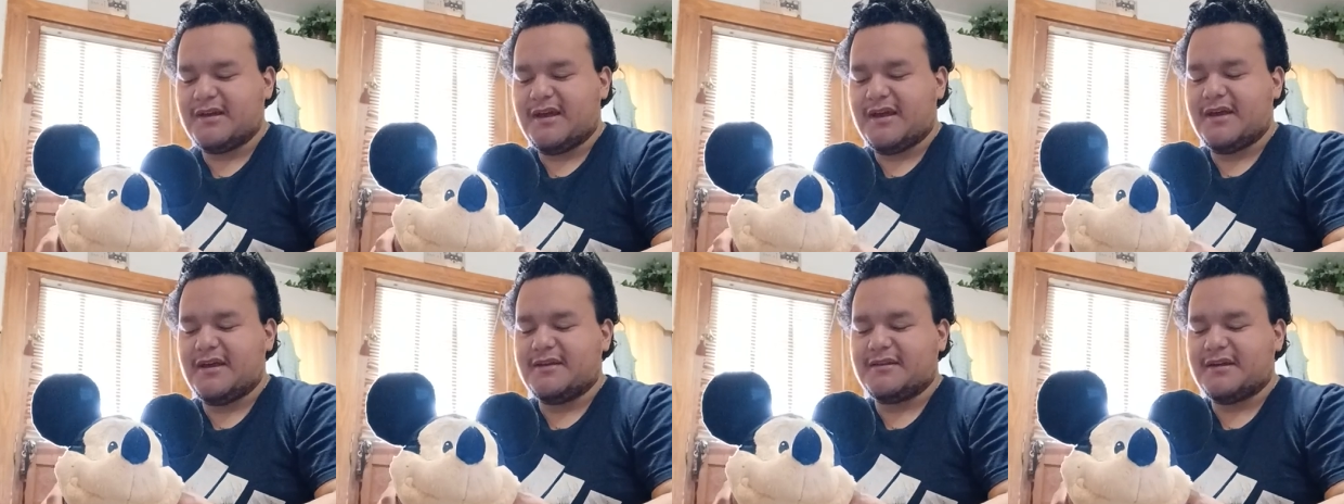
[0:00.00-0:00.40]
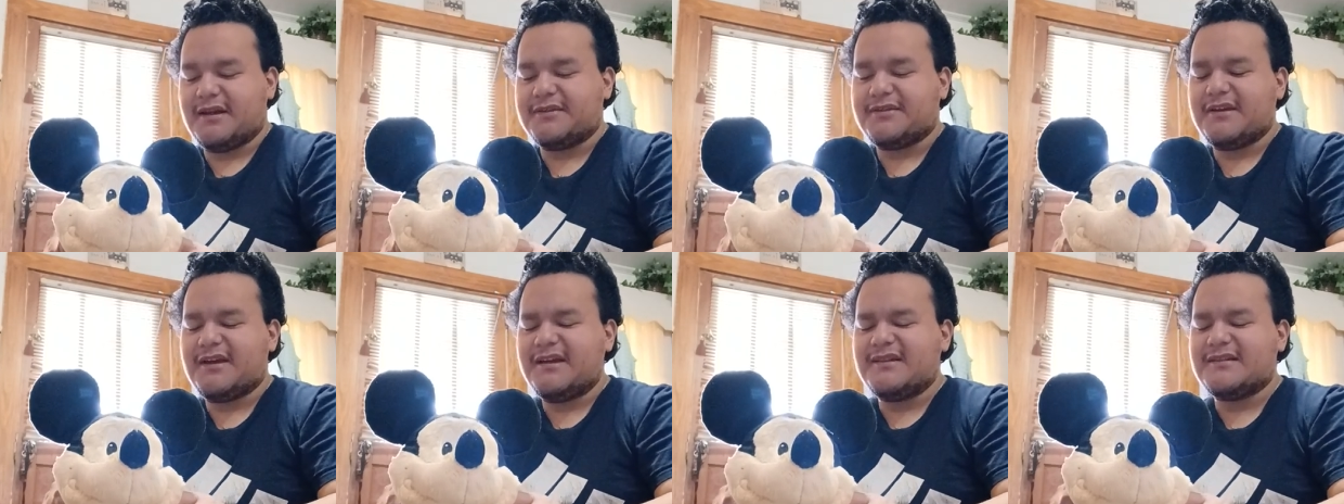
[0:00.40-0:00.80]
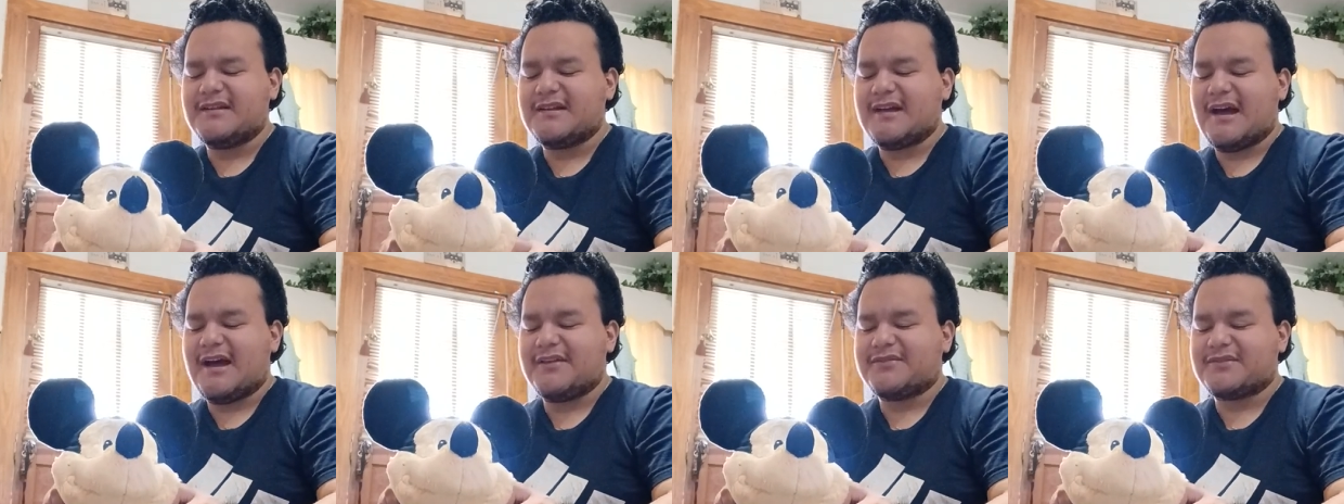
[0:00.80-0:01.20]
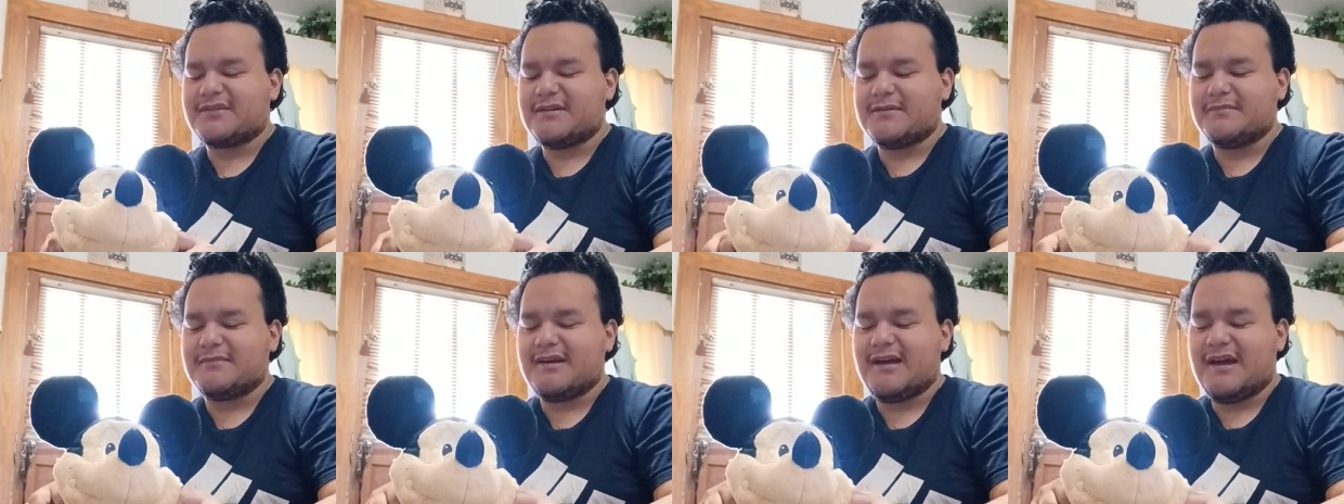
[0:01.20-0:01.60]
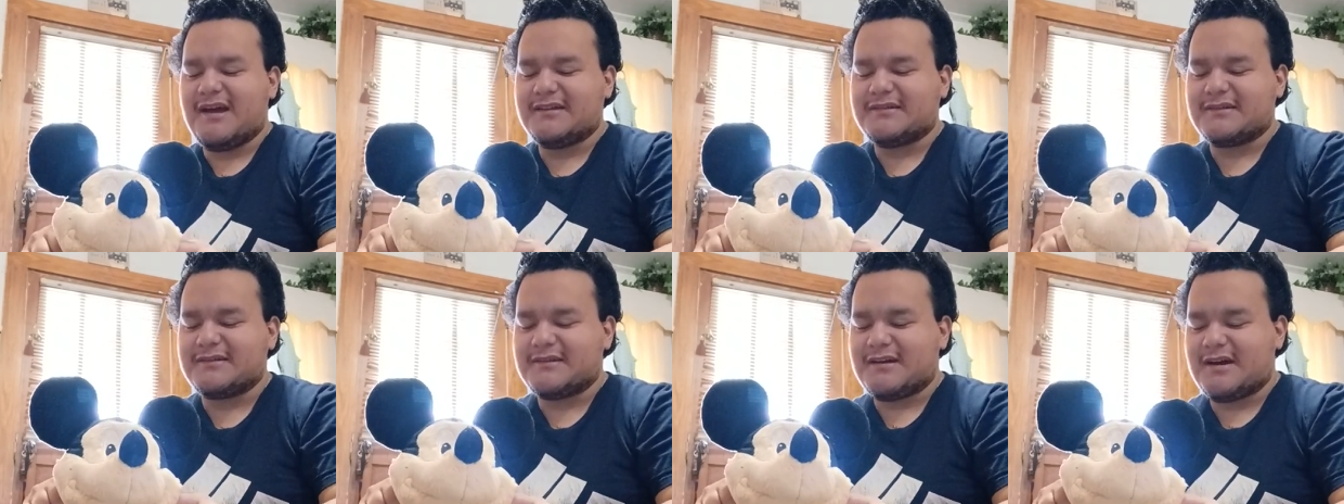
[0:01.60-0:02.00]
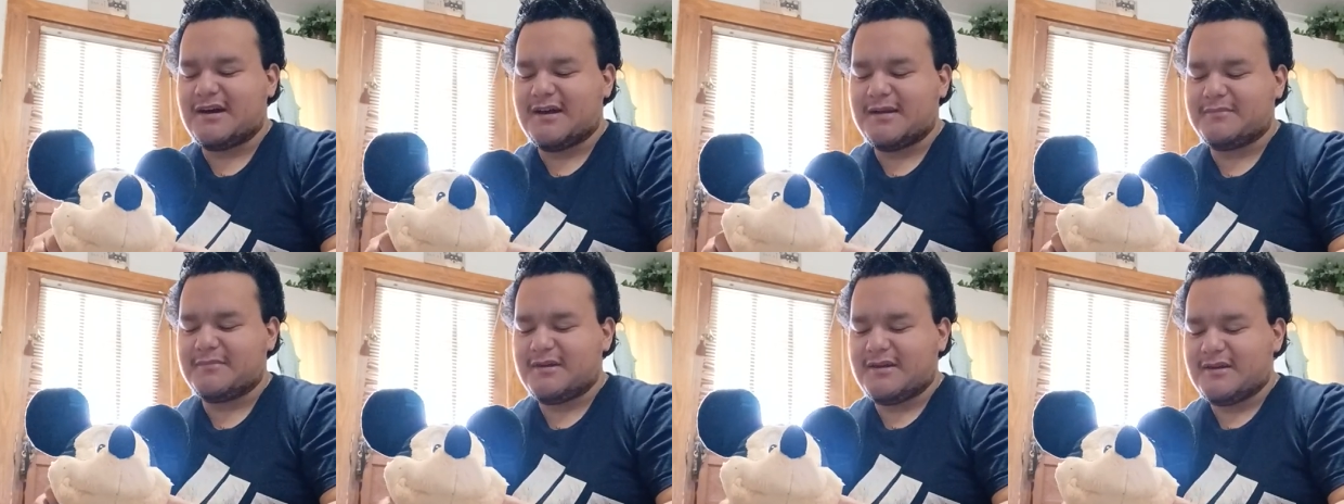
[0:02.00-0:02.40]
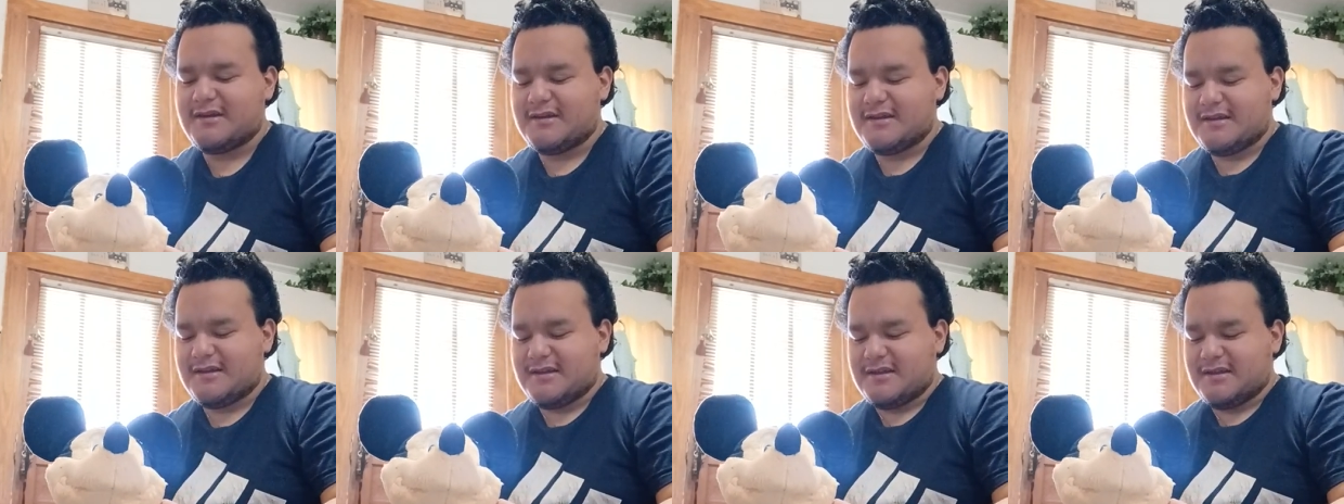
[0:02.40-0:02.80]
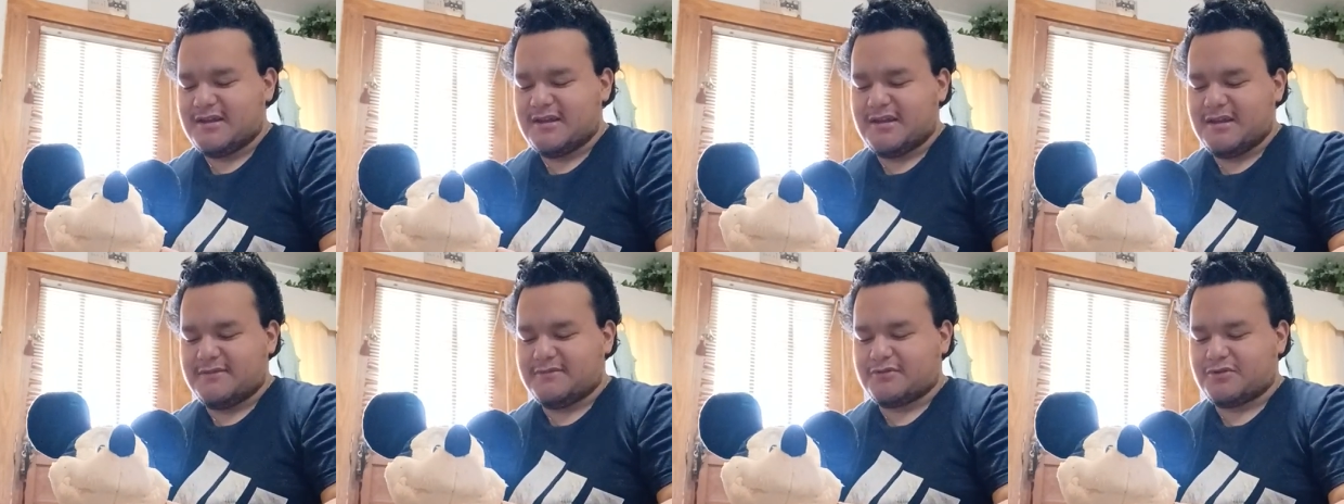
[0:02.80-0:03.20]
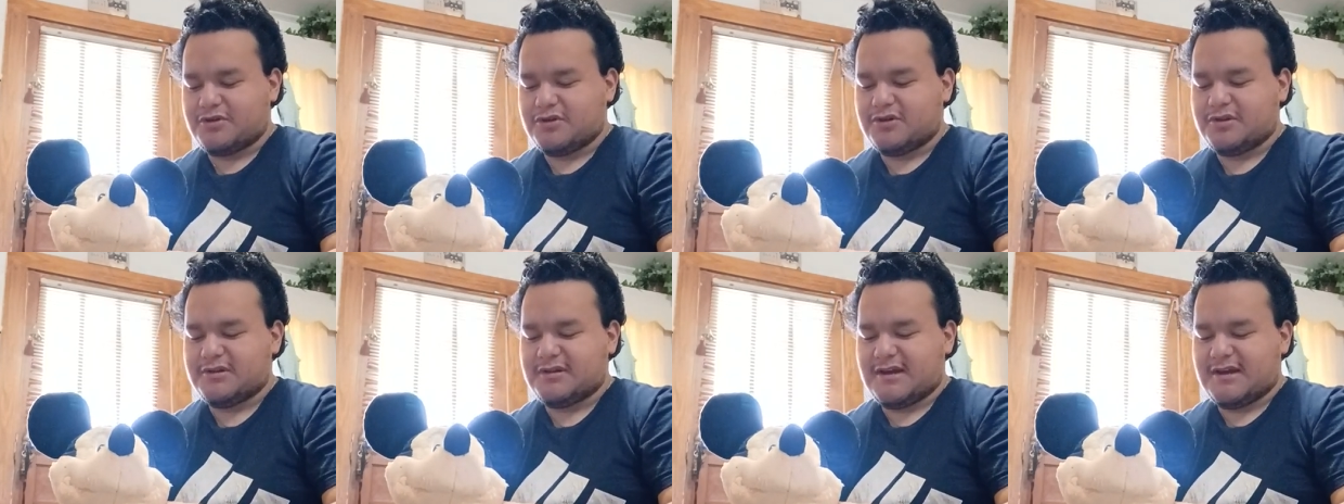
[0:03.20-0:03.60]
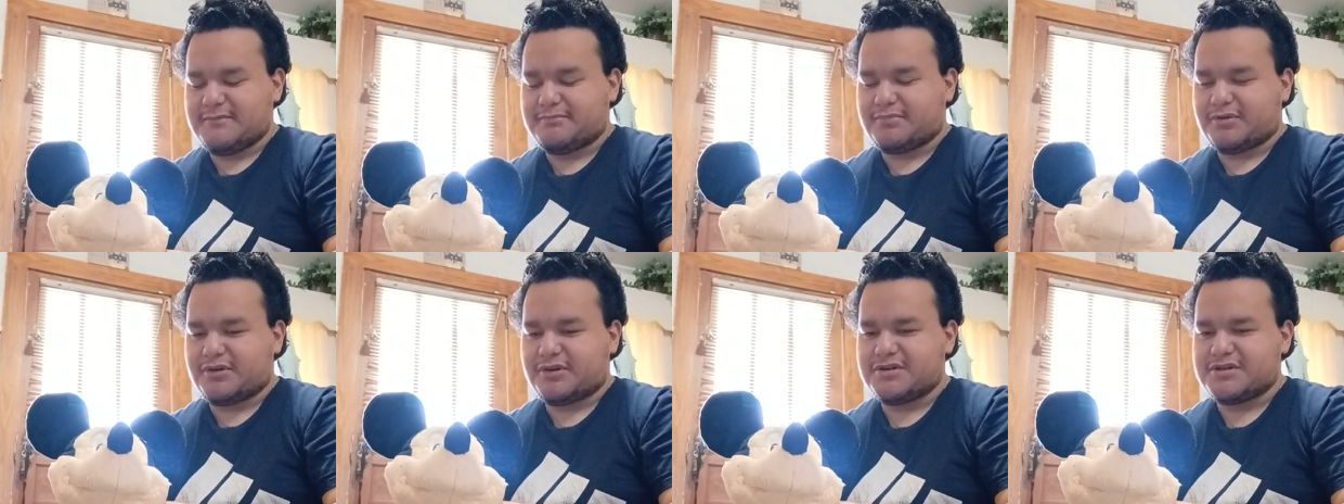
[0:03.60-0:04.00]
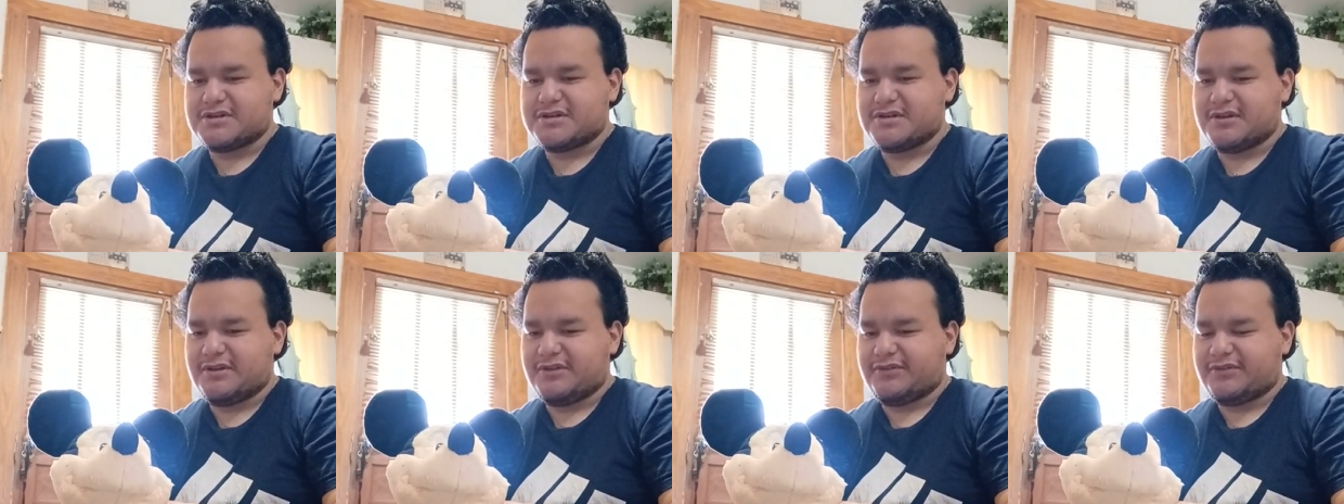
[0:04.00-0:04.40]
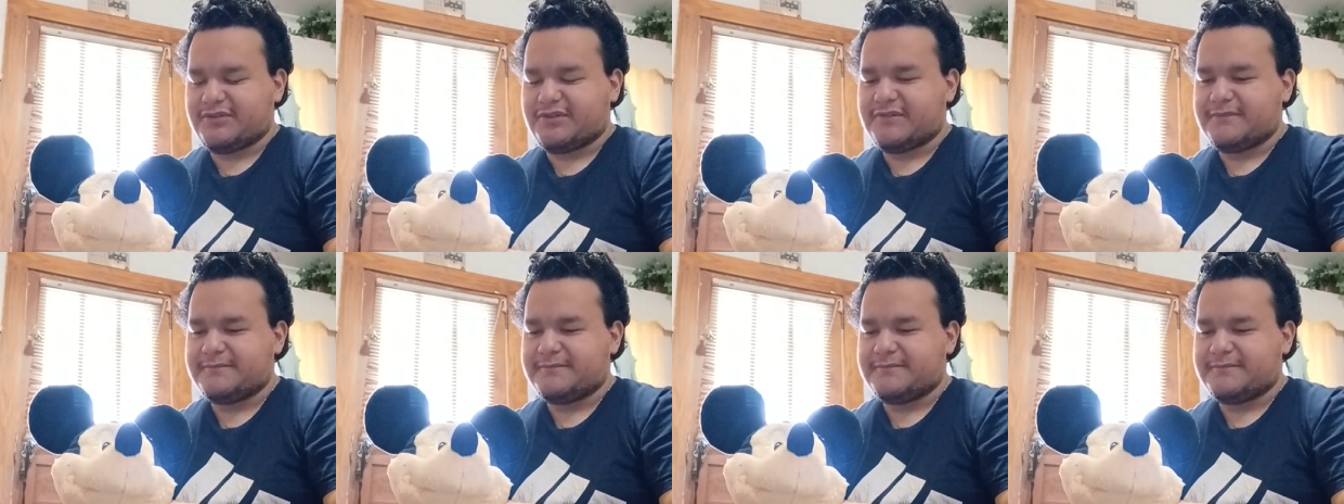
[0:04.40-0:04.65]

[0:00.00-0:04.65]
And I think I did ask them at the time if could I purchase